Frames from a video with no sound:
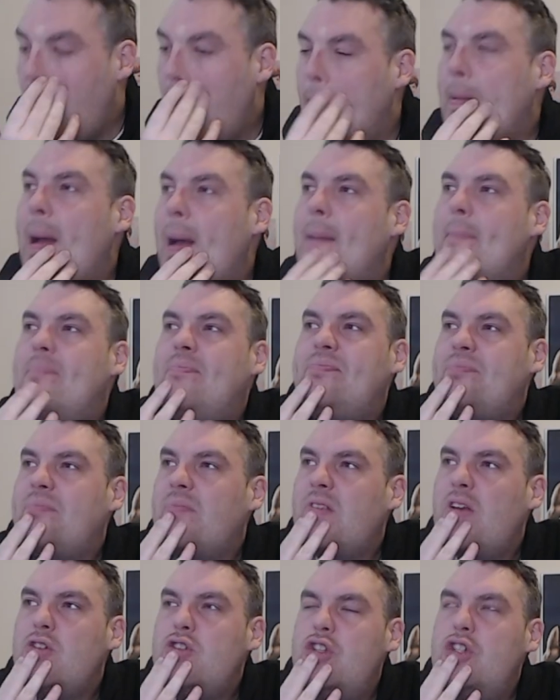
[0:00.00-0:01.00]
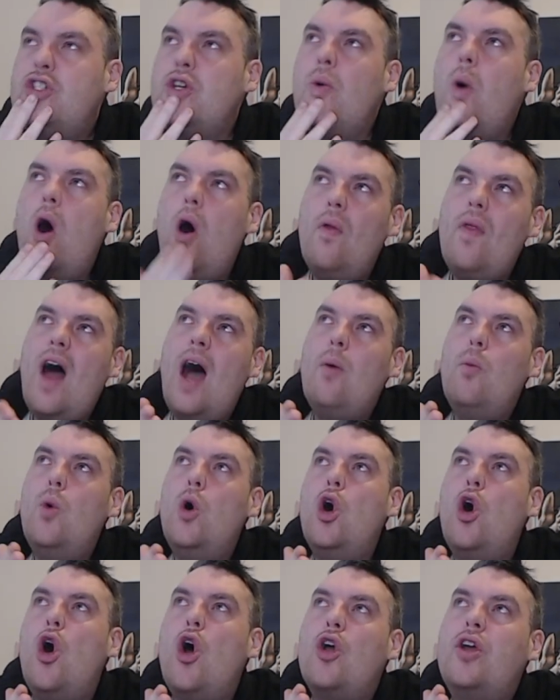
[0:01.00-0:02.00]
what I mean? To do all that
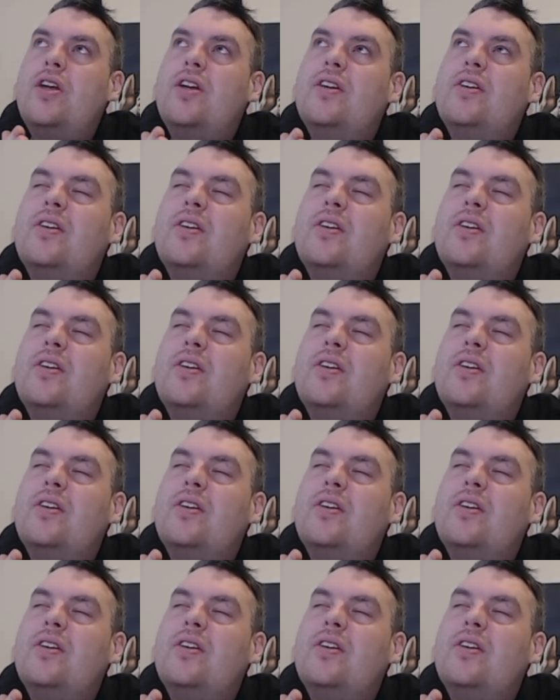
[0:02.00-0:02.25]
work,